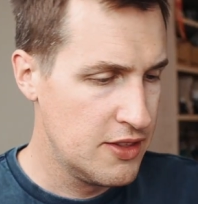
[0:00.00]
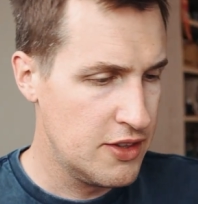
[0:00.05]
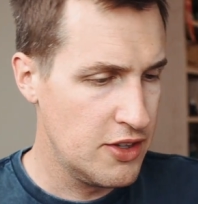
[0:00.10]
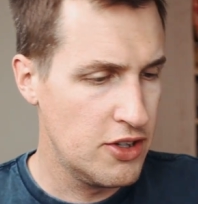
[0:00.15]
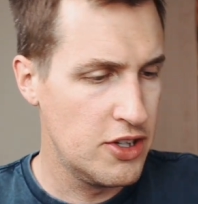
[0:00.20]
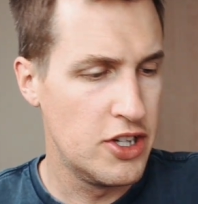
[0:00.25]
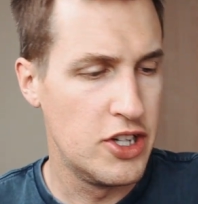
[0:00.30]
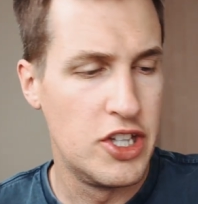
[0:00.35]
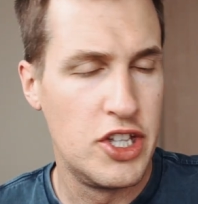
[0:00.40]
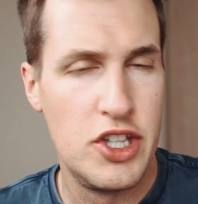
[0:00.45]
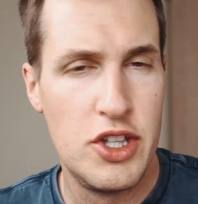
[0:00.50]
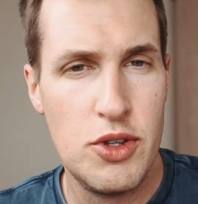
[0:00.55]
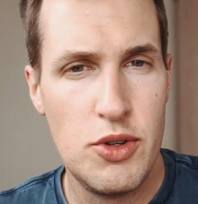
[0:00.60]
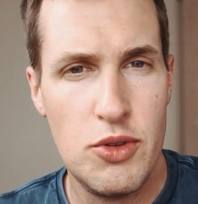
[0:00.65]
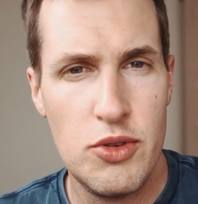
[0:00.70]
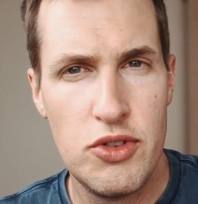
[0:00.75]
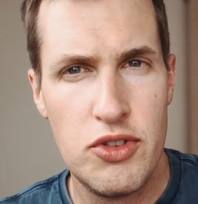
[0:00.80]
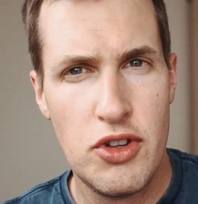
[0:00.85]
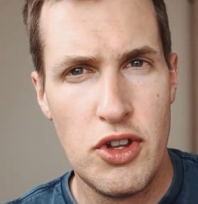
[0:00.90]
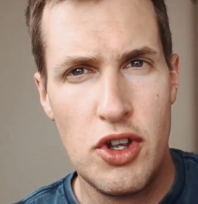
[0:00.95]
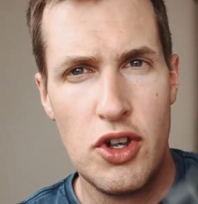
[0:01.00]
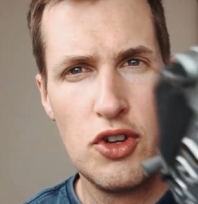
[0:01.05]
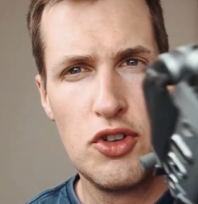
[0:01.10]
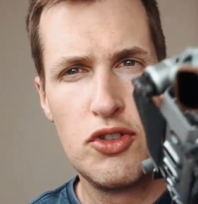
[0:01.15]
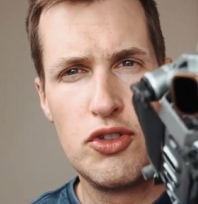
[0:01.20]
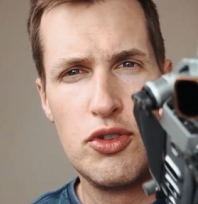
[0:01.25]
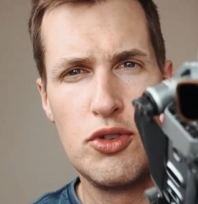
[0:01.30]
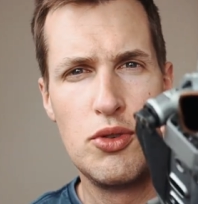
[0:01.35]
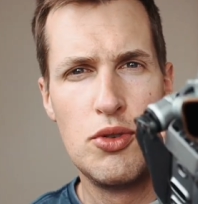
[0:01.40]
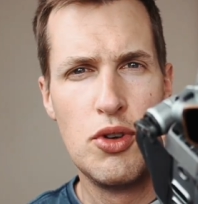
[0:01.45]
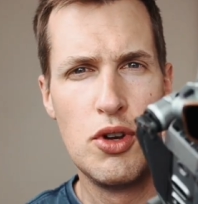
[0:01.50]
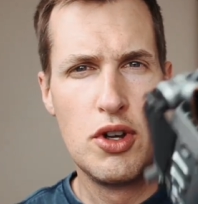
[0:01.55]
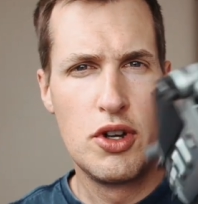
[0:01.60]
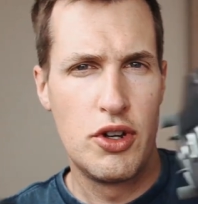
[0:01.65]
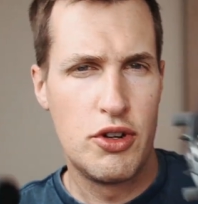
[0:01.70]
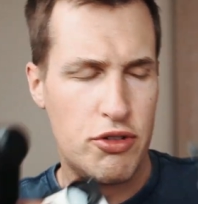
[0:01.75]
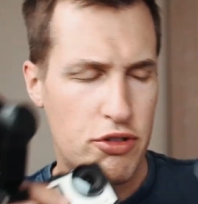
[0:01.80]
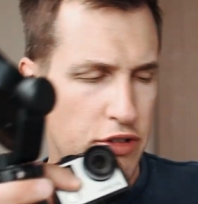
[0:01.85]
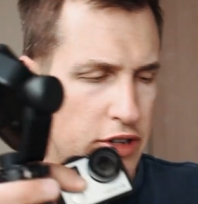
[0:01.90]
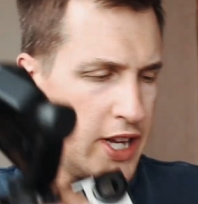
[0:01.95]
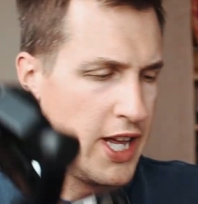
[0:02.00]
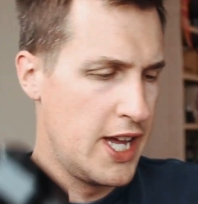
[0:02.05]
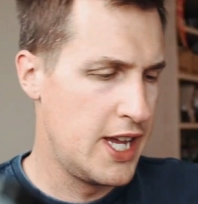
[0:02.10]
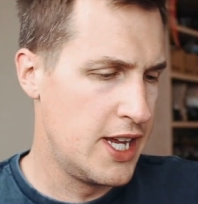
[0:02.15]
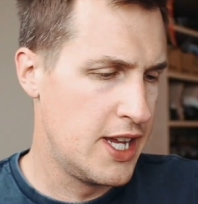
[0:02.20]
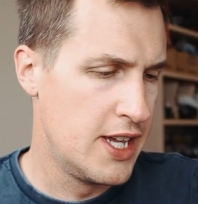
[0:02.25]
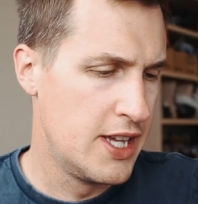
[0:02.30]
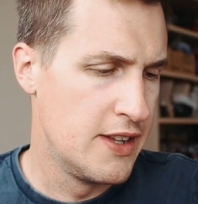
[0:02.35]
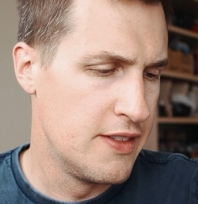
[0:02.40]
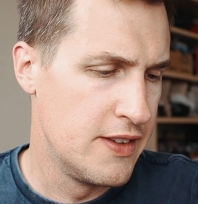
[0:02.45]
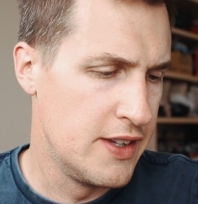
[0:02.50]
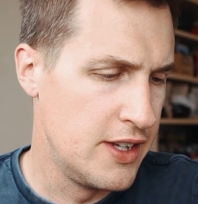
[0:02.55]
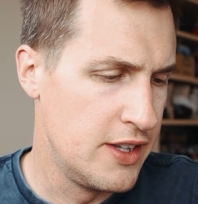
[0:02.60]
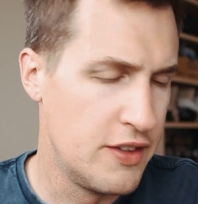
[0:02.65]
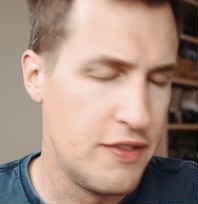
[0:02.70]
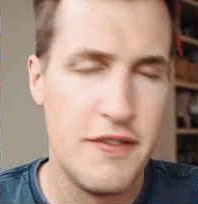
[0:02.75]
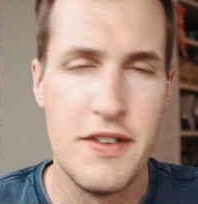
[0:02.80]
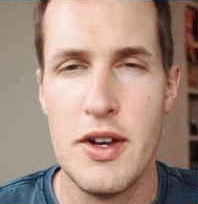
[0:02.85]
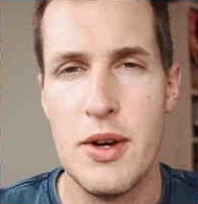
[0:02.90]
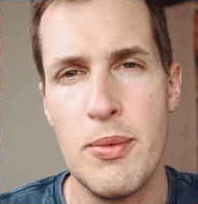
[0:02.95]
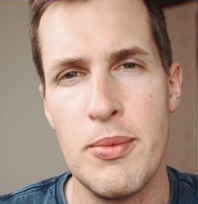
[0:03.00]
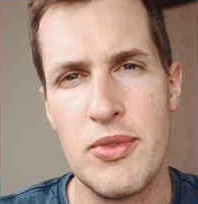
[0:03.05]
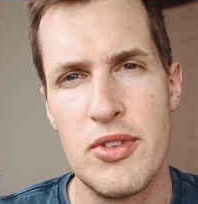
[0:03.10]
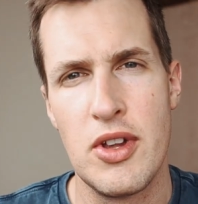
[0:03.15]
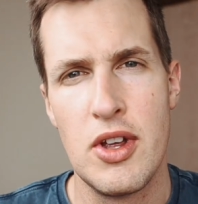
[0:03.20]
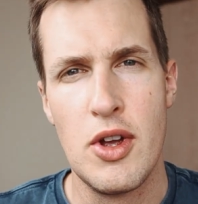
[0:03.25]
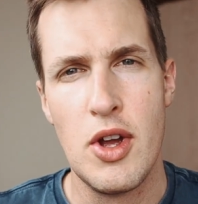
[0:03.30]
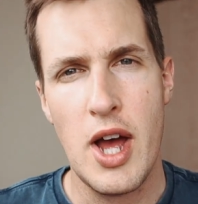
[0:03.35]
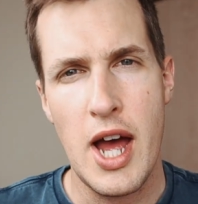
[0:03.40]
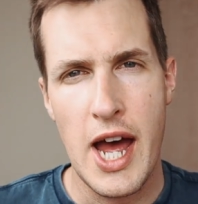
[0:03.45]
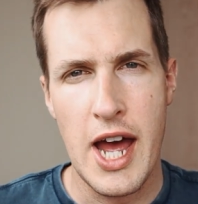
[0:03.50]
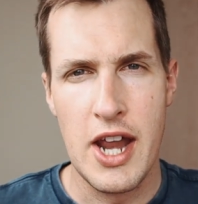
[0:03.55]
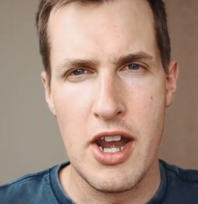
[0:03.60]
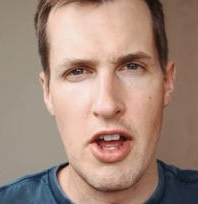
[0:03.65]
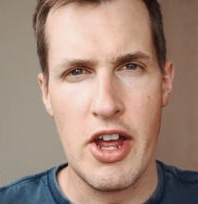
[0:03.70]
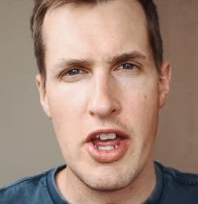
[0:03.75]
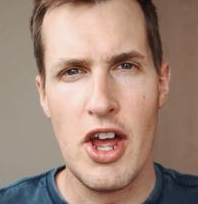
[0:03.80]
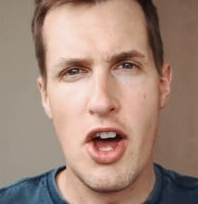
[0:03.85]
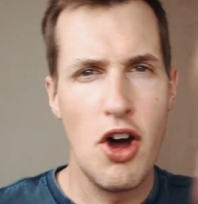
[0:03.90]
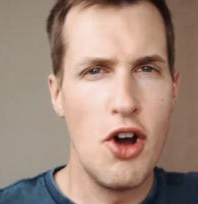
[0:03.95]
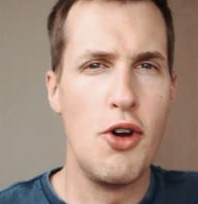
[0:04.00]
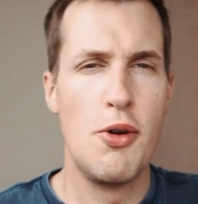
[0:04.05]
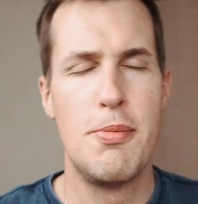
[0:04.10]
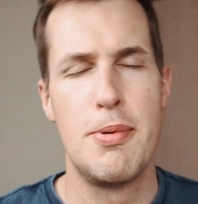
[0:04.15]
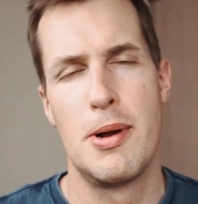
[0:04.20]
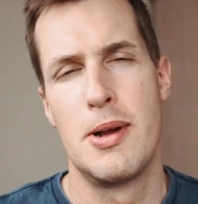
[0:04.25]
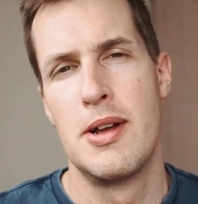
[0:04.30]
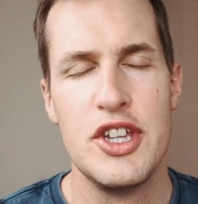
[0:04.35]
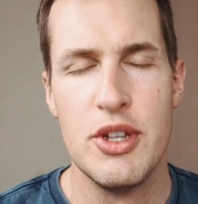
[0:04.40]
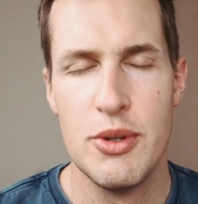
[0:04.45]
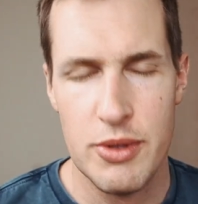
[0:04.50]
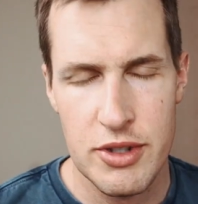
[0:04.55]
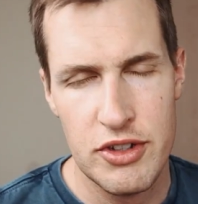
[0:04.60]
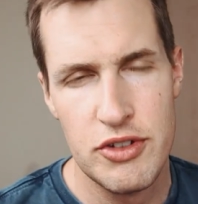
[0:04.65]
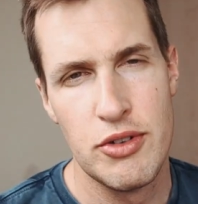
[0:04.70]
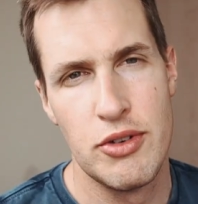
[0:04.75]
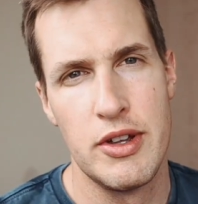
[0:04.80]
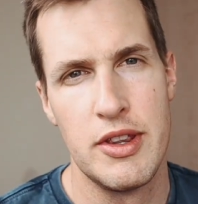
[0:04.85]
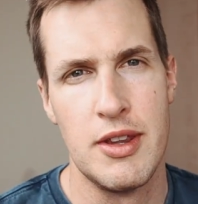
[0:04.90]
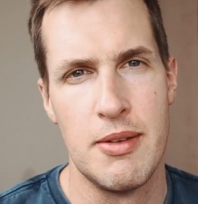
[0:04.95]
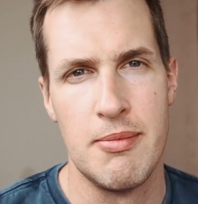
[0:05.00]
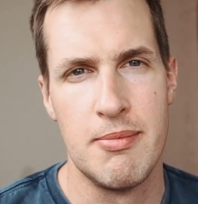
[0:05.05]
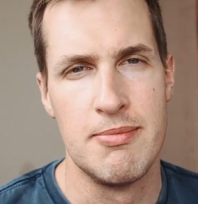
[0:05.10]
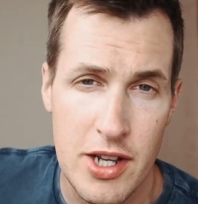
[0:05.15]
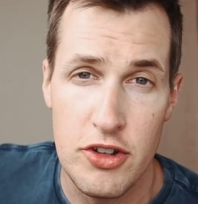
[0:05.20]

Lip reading: that I use to create these films, and I hope you enjoy them.